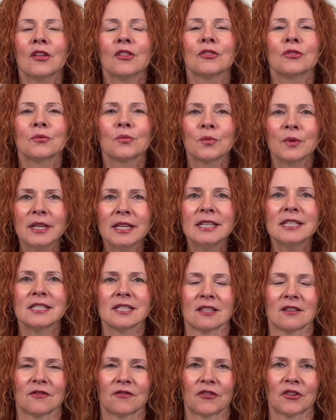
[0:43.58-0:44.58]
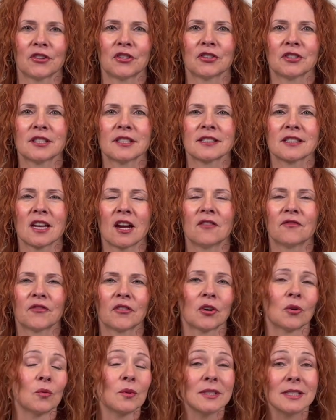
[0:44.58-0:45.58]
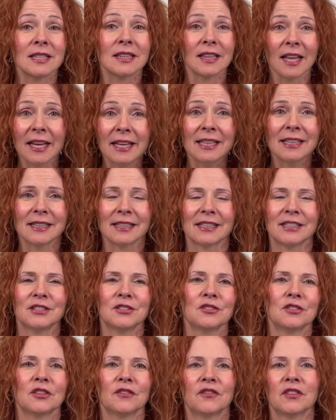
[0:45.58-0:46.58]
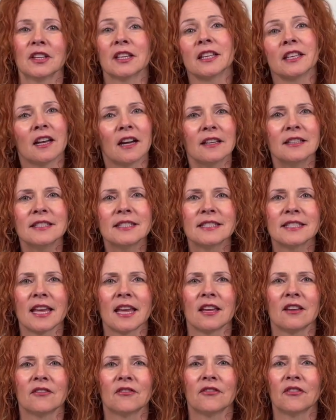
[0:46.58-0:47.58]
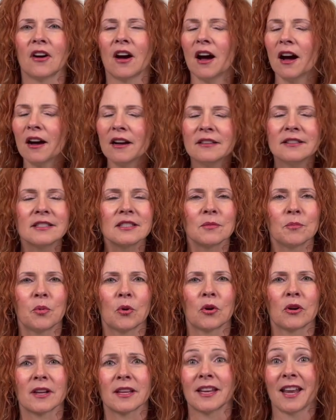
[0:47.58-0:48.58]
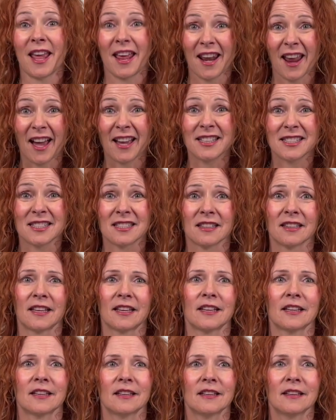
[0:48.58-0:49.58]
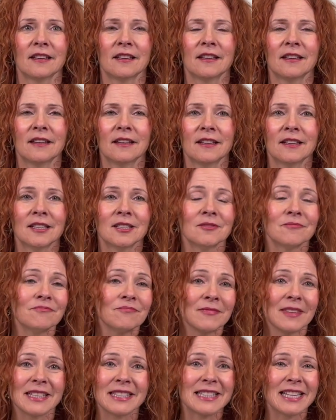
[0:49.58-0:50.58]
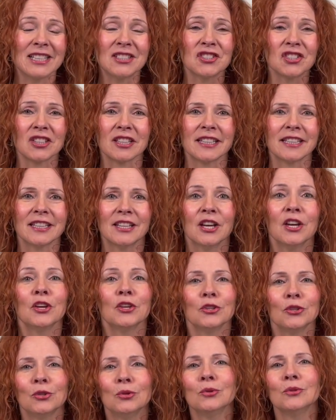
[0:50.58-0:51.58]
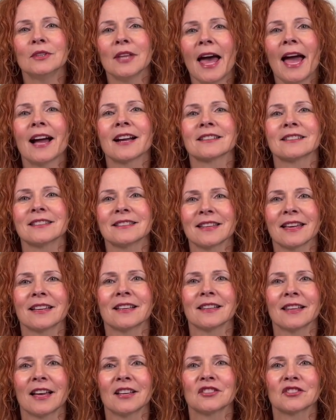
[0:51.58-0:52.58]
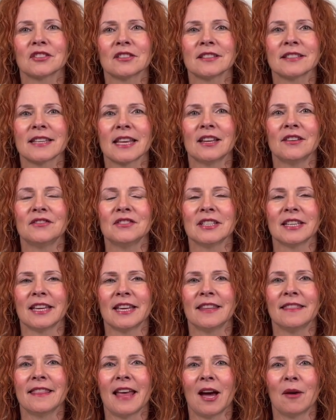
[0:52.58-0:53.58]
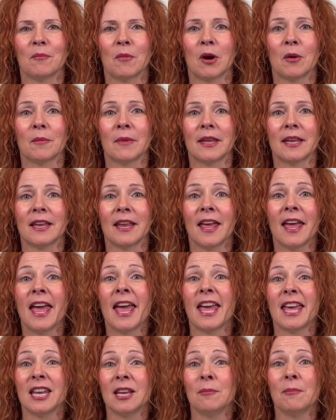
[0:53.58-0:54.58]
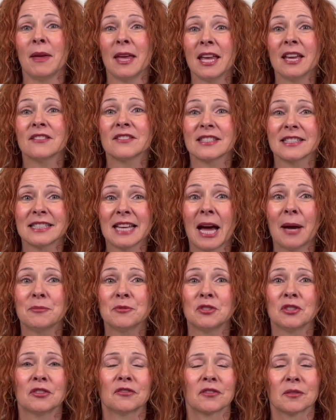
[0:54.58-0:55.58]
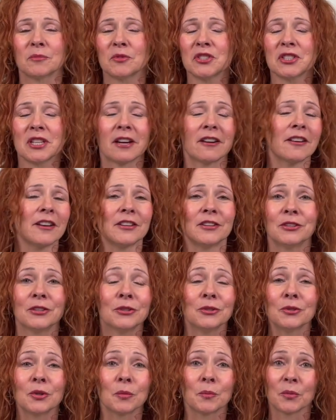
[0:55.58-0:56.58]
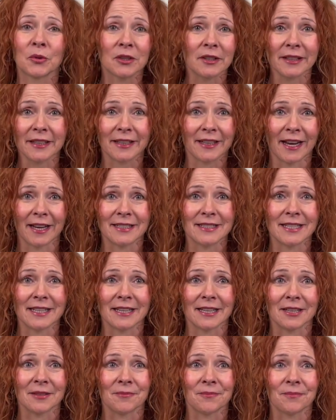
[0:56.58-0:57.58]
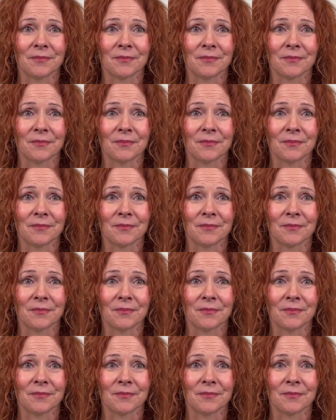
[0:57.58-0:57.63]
The reason for your discomfort was likely due to feeling unsafe, unsupported, and isolated. Essentially, you lacked psychological safety in that moment, and it may have stopped you from sharing your brilliant idea.